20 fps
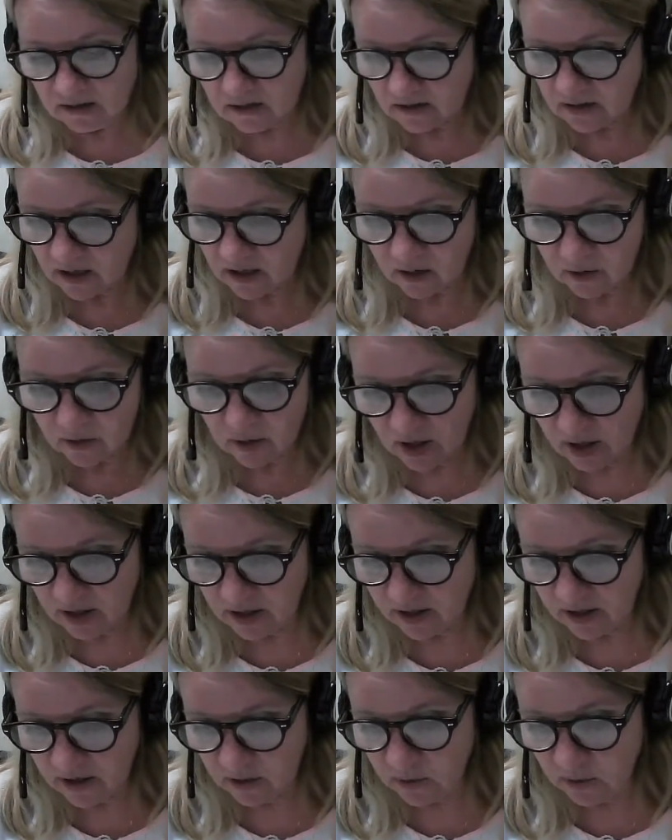So,
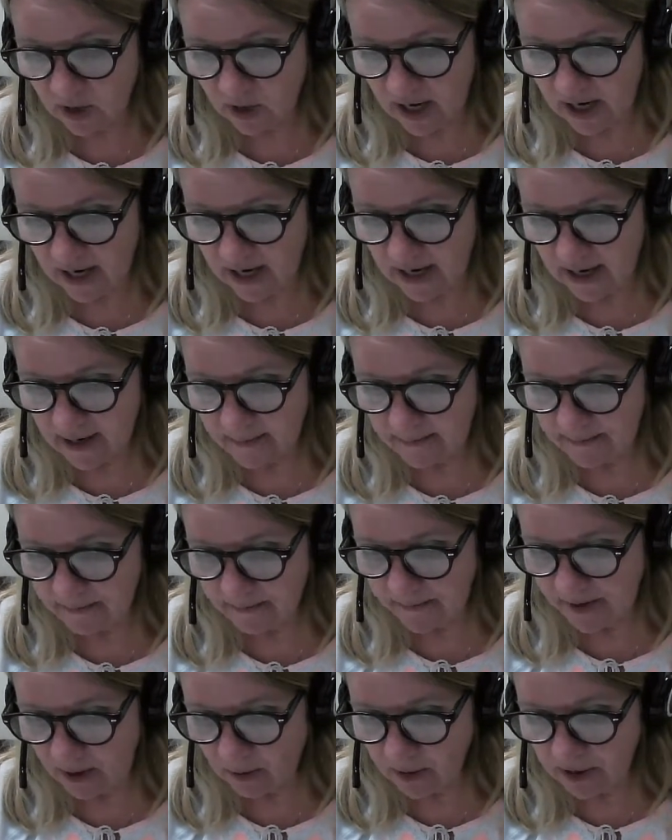now
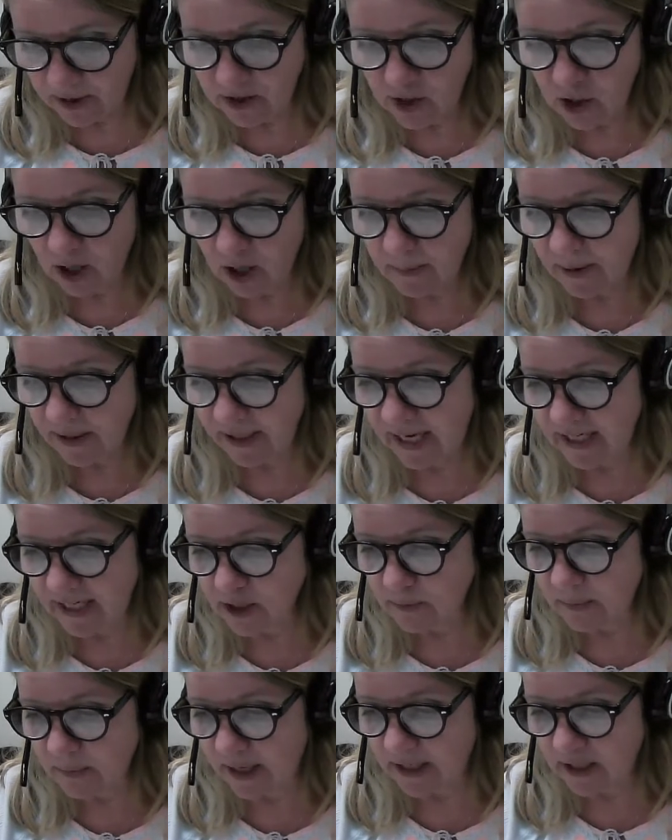we're going to talk about
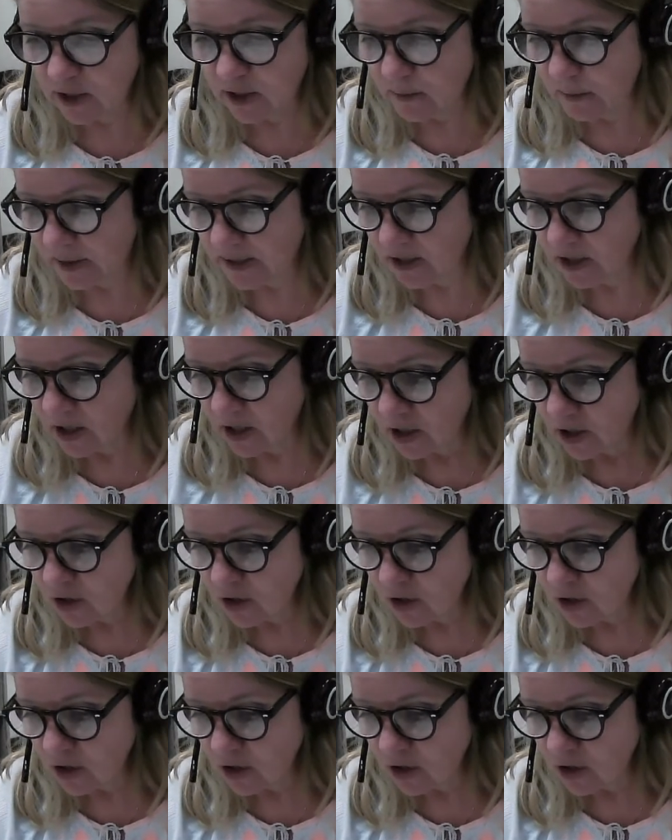cash management.